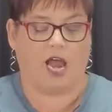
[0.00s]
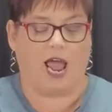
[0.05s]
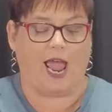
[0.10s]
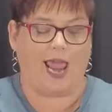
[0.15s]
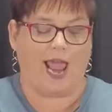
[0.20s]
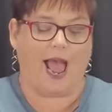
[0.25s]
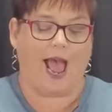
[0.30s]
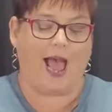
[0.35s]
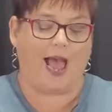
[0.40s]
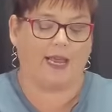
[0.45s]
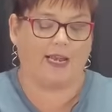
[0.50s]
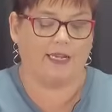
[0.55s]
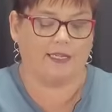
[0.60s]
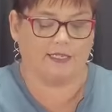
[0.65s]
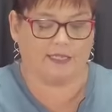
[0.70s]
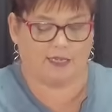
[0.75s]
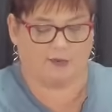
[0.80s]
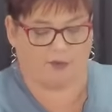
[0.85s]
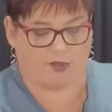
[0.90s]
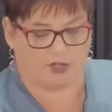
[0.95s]
I added
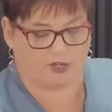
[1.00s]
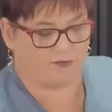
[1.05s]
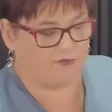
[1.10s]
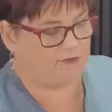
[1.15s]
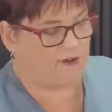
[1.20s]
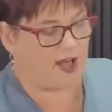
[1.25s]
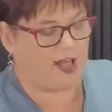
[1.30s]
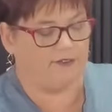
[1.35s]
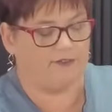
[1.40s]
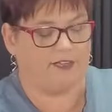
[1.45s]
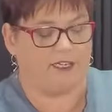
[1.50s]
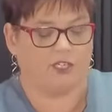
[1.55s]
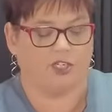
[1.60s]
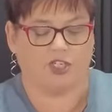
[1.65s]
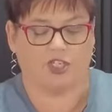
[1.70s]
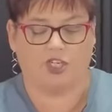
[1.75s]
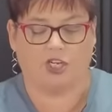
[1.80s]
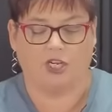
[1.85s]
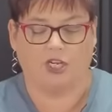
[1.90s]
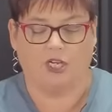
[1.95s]
some of their
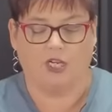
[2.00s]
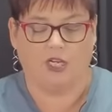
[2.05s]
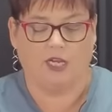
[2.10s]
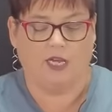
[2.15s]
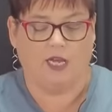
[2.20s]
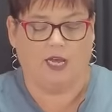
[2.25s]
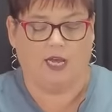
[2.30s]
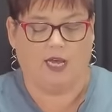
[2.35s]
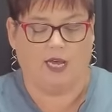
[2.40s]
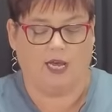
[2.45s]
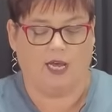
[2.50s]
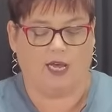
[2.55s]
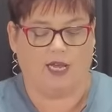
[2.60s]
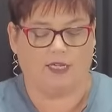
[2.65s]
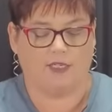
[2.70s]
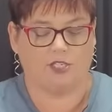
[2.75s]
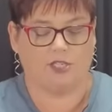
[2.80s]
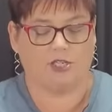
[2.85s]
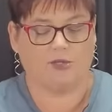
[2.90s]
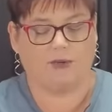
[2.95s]
5-inch
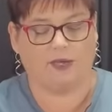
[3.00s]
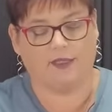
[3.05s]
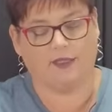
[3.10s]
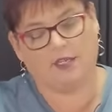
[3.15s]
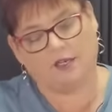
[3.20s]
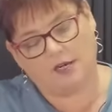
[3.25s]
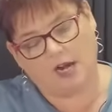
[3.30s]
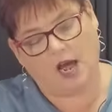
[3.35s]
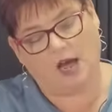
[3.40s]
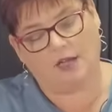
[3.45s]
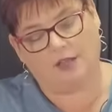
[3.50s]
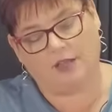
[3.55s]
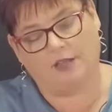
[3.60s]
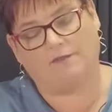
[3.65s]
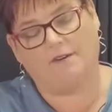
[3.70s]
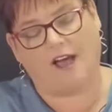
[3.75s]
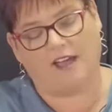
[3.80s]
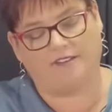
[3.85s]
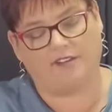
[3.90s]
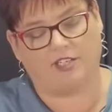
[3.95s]
to it. They're not, the
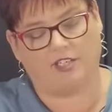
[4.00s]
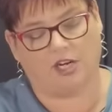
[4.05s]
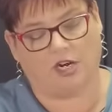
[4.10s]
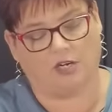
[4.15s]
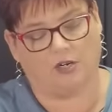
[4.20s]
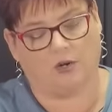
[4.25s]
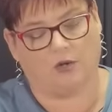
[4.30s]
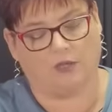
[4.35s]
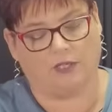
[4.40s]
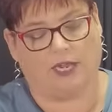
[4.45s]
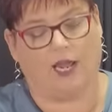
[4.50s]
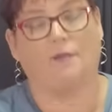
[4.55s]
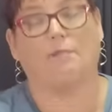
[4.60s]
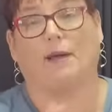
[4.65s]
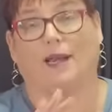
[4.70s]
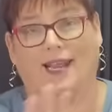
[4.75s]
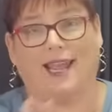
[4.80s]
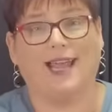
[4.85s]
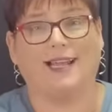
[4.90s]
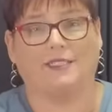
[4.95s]
5-inch aren't holding up,
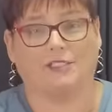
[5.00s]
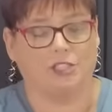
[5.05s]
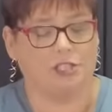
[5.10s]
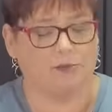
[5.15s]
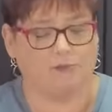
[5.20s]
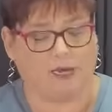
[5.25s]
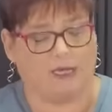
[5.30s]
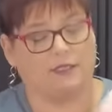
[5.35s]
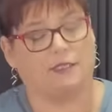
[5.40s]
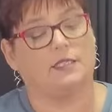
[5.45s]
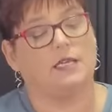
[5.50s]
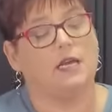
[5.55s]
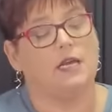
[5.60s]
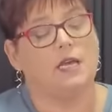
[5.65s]
but again, 2 months.